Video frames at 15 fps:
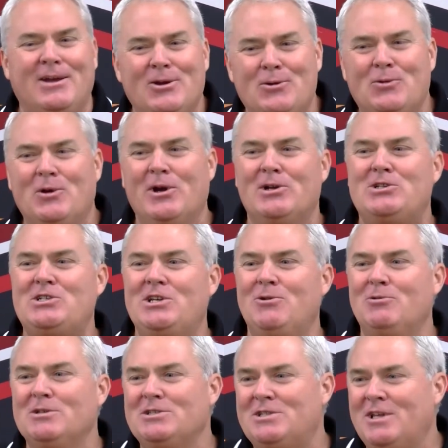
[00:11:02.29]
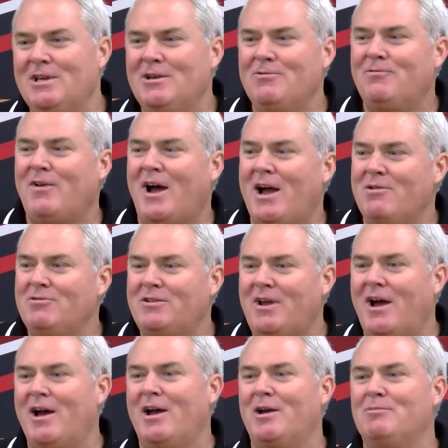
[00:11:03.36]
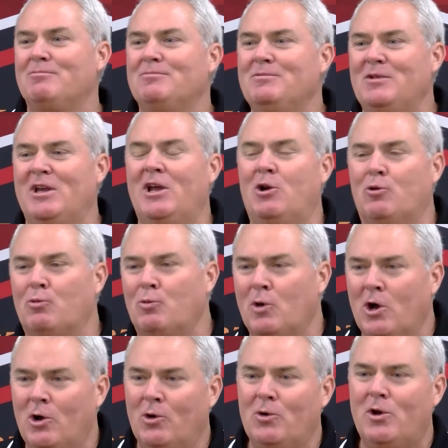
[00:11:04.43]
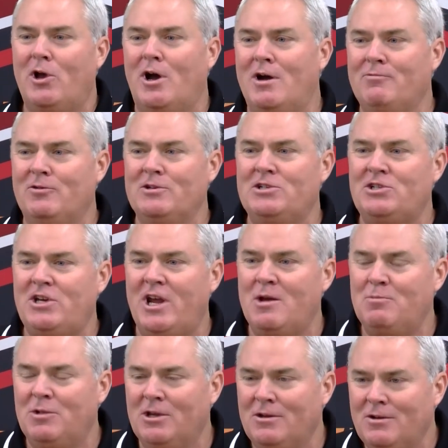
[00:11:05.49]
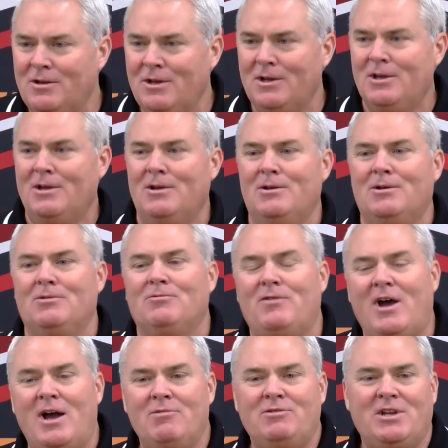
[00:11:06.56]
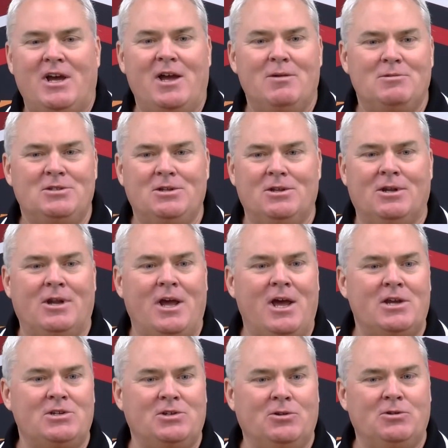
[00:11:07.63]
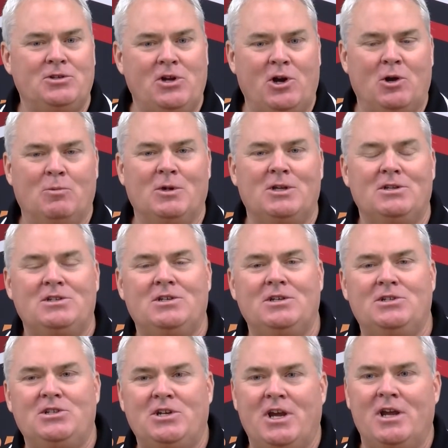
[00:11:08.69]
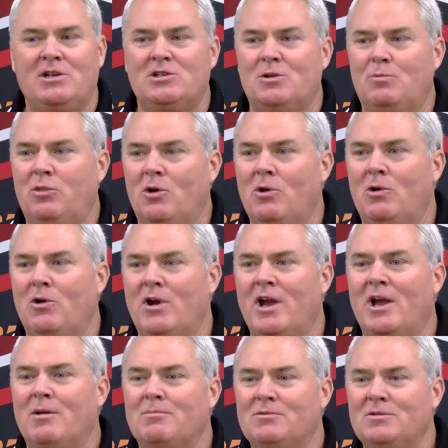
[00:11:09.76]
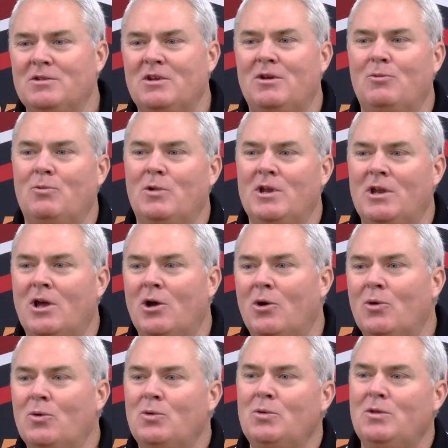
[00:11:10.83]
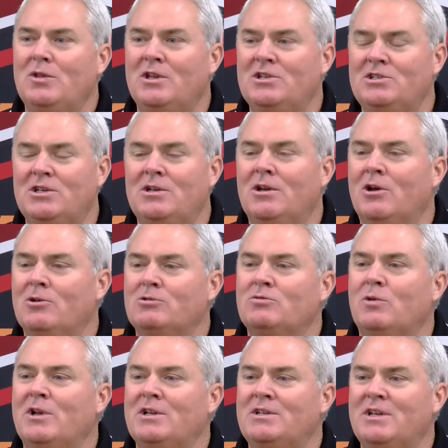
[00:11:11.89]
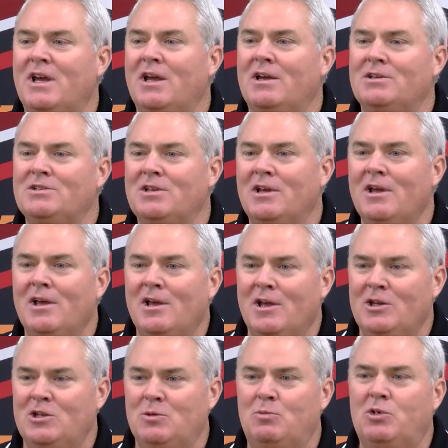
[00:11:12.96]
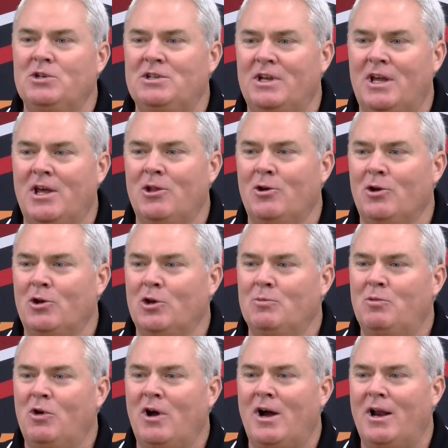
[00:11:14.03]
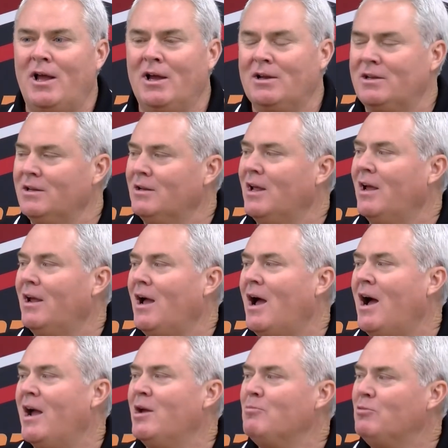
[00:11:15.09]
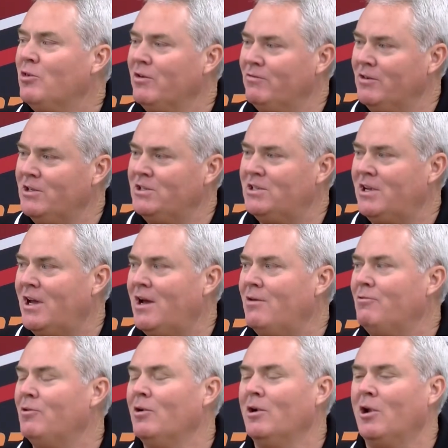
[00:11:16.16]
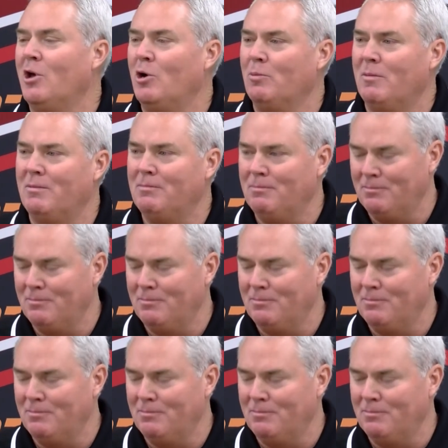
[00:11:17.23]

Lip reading: where she was the 5-time in a row conference champion, 5 times to the national tournament. She changed the program. We know that she knows what it takes to put together a good product, and I am privileged to have her along